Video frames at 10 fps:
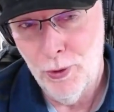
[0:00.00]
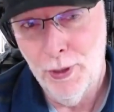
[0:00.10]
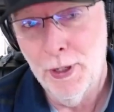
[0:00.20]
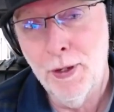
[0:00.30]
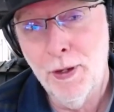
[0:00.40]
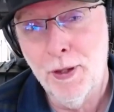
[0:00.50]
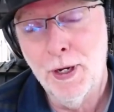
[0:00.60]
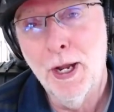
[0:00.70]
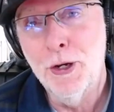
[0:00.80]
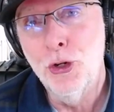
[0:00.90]
The other
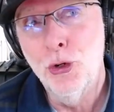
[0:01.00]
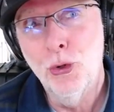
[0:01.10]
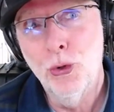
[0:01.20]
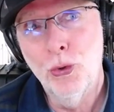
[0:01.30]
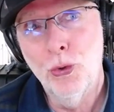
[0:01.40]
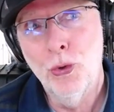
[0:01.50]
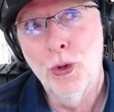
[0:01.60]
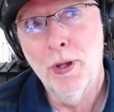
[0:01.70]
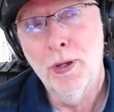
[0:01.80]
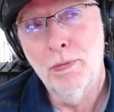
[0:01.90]
thing I knew
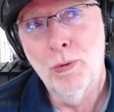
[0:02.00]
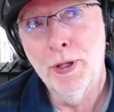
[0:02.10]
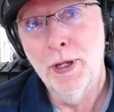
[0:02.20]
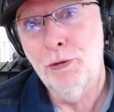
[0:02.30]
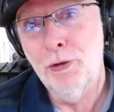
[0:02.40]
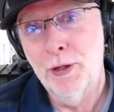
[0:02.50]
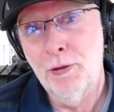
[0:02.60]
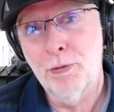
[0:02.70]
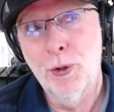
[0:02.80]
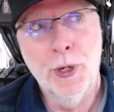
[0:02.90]
that when they
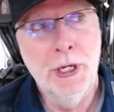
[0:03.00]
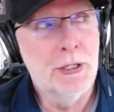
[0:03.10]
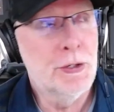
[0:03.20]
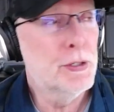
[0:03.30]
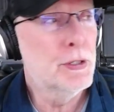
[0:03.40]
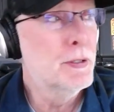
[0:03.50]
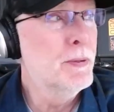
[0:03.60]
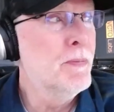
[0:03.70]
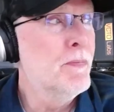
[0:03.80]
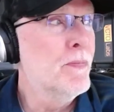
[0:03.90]
said 3 weeks,
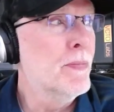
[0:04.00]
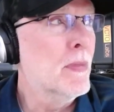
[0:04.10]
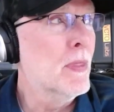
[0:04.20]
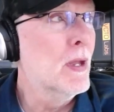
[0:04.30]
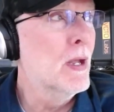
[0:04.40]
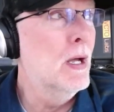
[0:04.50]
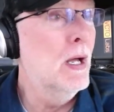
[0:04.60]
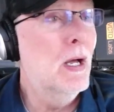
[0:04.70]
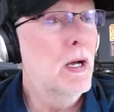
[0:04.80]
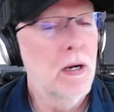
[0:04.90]

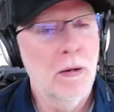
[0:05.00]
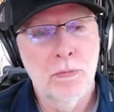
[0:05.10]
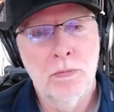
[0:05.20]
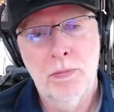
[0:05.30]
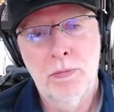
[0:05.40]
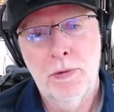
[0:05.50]
the